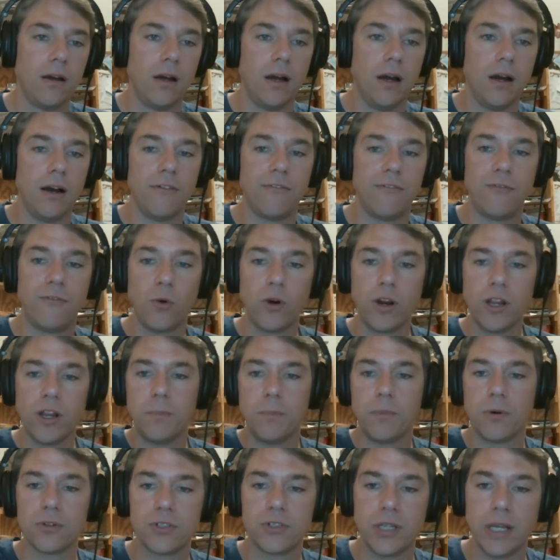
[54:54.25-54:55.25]

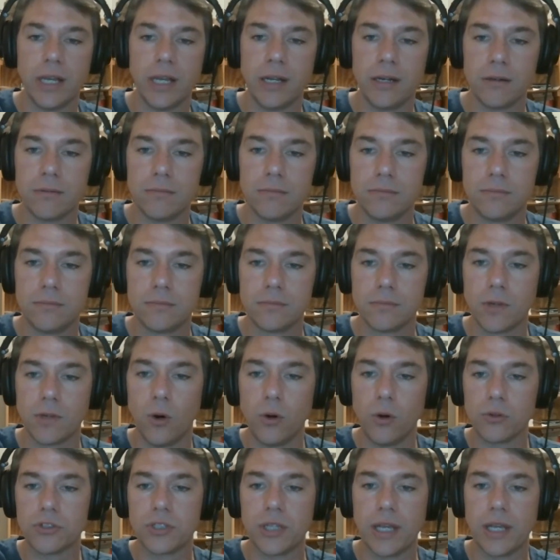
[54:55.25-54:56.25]
40%
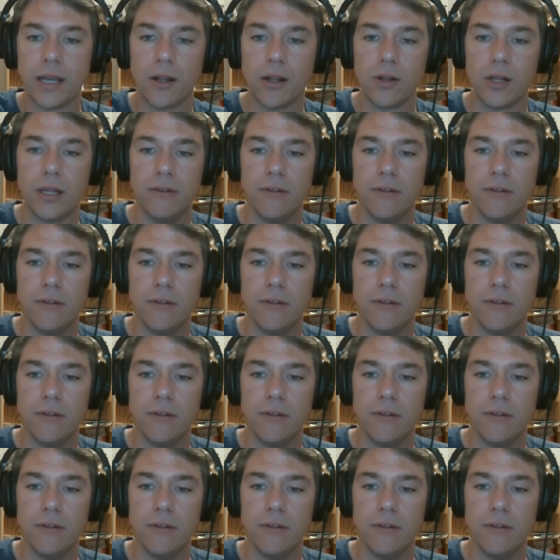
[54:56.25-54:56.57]
wholesale